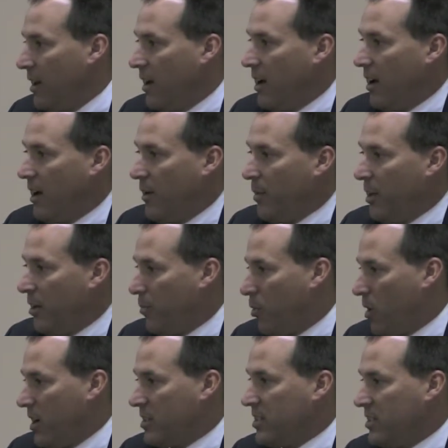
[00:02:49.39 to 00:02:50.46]
In the
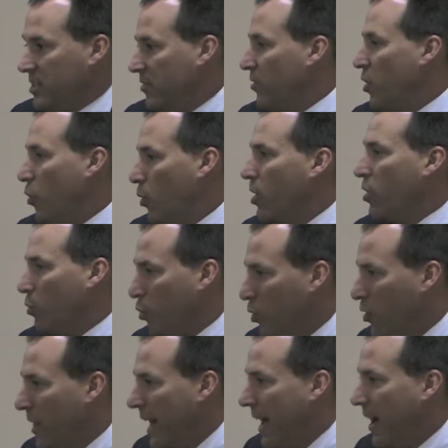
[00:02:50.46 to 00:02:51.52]
process of going
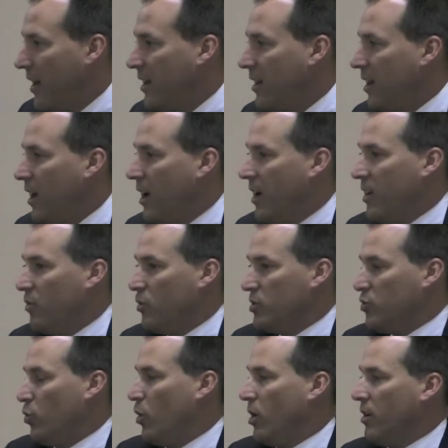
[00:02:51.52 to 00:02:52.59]
through that, it
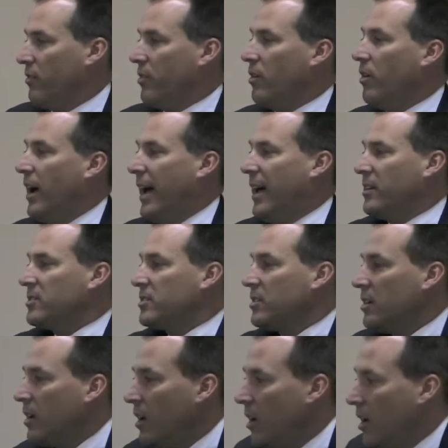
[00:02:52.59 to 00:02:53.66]
was one of the last
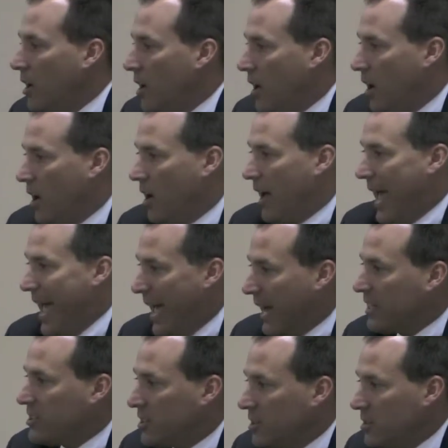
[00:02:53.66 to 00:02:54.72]

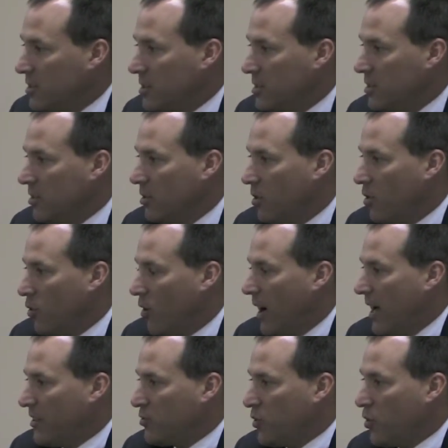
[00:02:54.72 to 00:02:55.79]
actions or
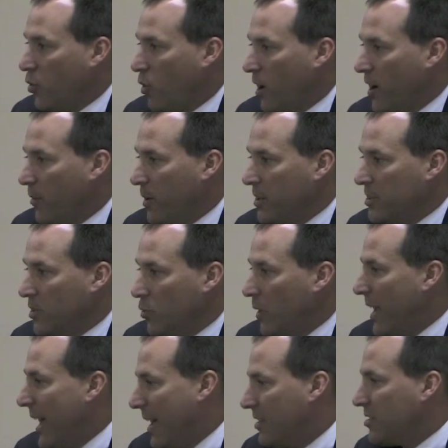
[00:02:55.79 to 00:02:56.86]
last requirements that
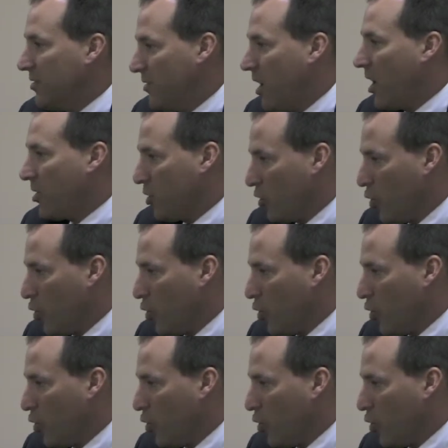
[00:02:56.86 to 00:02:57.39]
we asked of Dr.